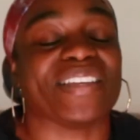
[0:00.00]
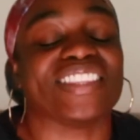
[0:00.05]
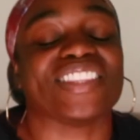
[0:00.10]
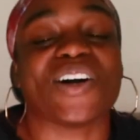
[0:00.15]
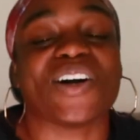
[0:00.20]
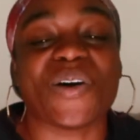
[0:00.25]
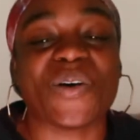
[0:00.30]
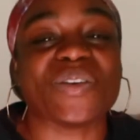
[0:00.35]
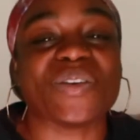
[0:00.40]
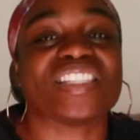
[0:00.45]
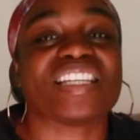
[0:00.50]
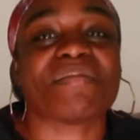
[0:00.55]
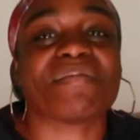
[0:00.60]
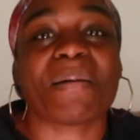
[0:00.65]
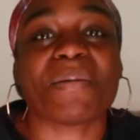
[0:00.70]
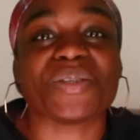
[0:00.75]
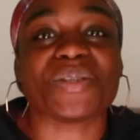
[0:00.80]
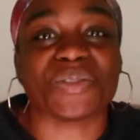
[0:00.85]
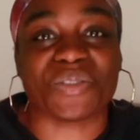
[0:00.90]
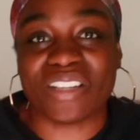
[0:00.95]
The whole time
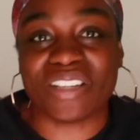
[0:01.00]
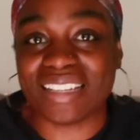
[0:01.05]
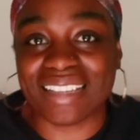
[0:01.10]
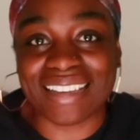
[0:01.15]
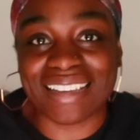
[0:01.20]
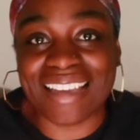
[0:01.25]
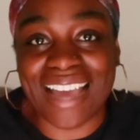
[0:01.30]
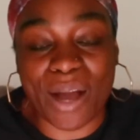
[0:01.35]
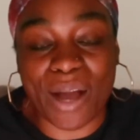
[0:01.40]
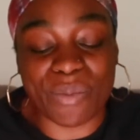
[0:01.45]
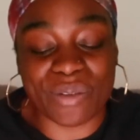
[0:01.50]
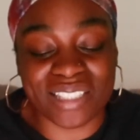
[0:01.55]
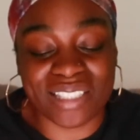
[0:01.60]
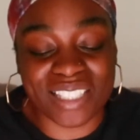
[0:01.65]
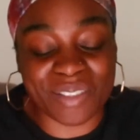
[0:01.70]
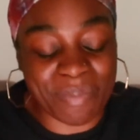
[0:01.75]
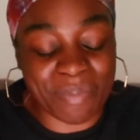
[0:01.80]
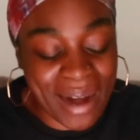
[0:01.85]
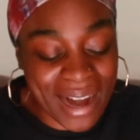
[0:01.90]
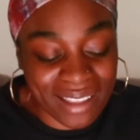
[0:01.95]
I was reading it, I was
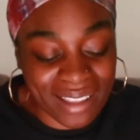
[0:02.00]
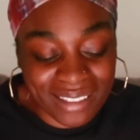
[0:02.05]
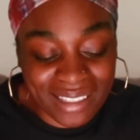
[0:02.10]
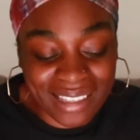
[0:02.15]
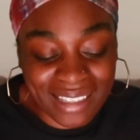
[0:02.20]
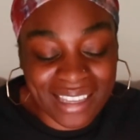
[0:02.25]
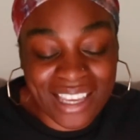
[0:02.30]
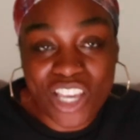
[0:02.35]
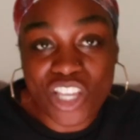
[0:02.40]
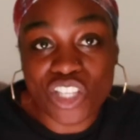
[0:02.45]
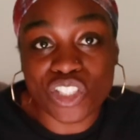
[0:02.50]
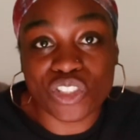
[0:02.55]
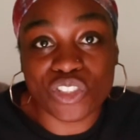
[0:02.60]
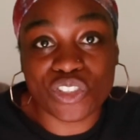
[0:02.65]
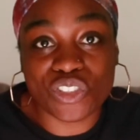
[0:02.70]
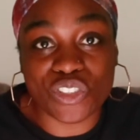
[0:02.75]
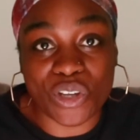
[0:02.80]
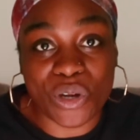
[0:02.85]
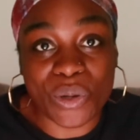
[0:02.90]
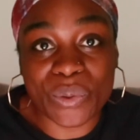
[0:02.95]
smiling,
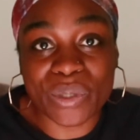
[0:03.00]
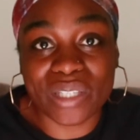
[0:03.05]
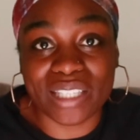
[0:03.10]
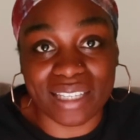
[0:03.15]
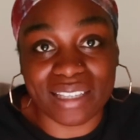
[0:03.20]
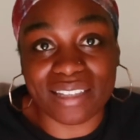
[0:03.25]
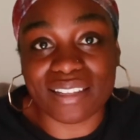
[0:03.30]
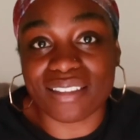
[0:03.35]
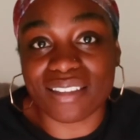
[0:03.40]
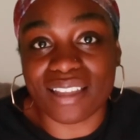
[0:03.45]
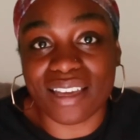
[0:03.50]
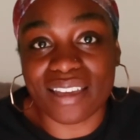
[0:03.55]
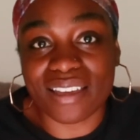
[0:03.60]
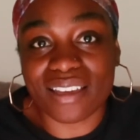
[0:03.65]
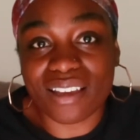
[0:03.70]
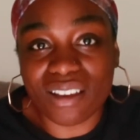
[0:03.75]
so giddy, like,